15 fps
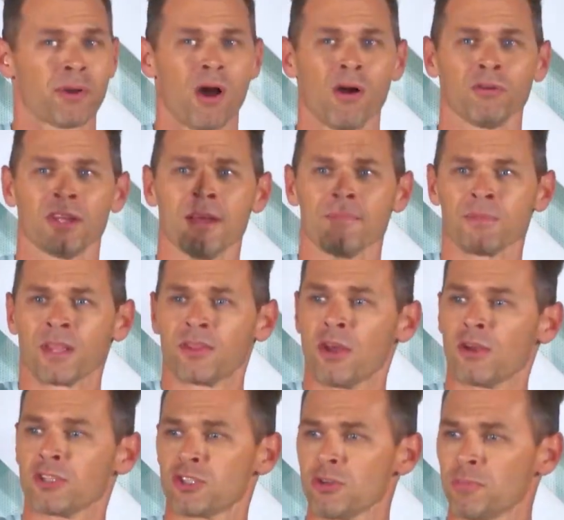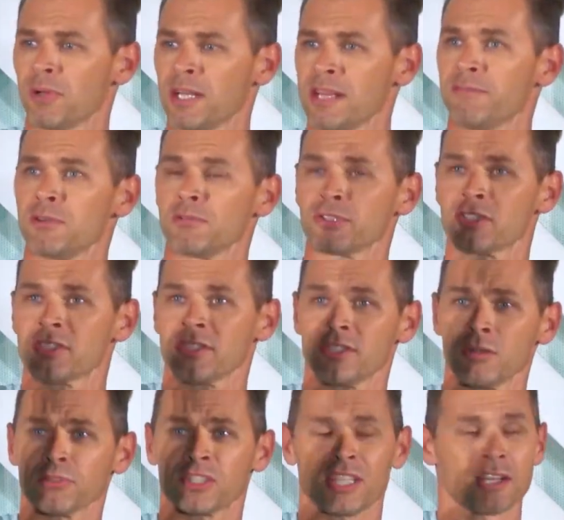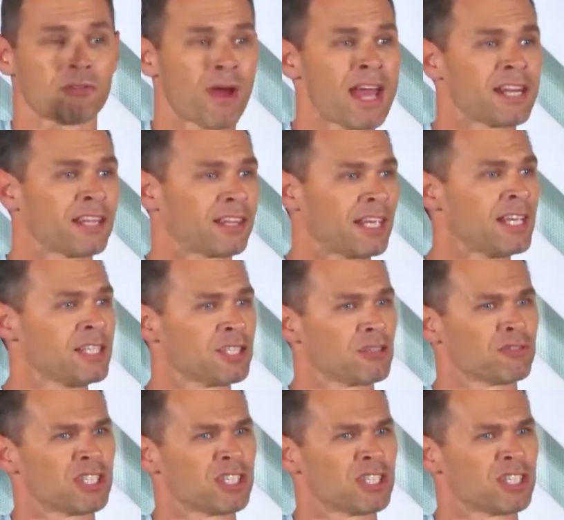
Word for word: Behold, those who believe, you'll you'll see greater things.